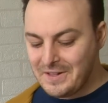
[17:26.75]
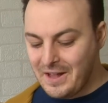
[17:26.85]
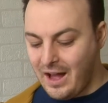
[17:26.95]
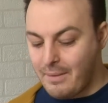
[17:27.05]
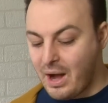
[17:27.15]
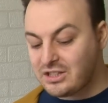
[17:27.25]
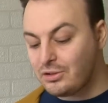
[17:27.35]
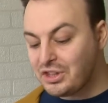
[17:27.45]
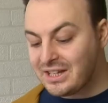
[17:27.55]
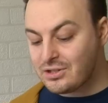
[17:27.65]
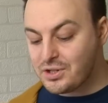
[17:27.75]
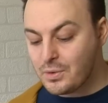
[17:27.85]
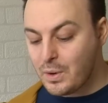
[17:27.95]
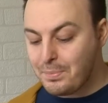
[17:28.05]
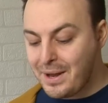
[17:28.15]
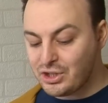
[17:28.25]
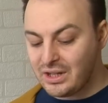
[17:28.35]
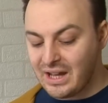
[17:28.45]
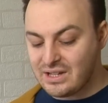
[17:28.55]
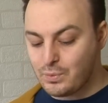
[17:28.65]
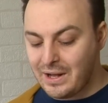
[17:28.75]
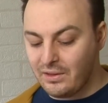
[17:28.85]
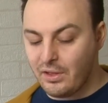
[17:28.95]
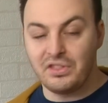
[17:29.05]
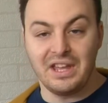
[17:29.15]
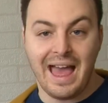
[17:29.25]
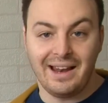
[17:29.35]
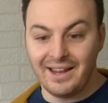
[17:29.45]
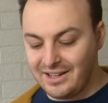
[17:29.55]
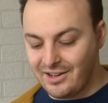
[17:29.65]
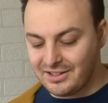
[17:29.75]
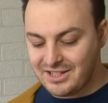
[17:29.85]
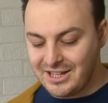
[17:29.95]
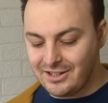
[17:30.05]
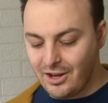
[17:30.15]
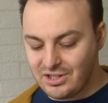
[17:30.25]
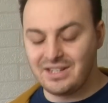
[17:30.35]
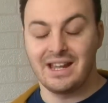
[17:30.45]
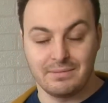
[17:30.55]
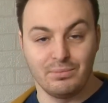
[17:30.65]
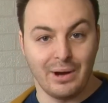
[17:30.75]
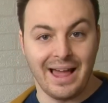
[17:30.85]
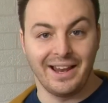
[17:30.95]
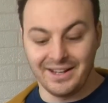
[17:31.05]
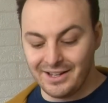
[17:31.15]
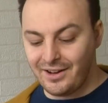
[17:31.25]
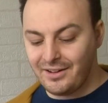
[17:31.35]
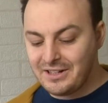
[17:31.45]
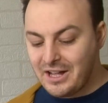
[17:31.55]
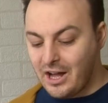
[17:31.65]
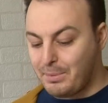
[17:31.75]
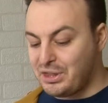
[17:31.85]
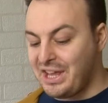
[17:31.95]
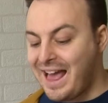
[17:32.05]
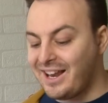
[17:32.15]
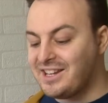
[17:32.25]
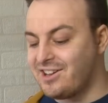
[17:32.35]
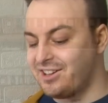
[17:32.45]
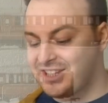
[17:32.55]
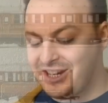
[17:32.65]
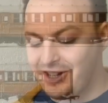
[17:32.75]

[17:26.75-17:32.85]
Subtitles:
I do think it's also worth mentioning as well that the LNER coaches, yes, more LNER, but the LNER